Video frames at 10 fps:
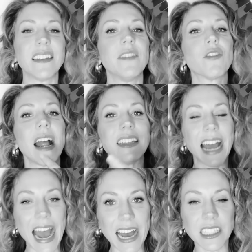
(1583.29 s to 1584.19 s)
and then
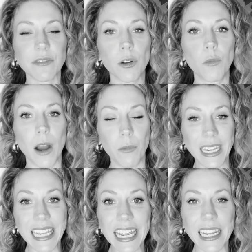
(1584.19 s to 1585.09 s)
to ask for what we
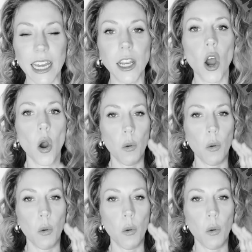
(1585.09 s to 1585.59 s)
needed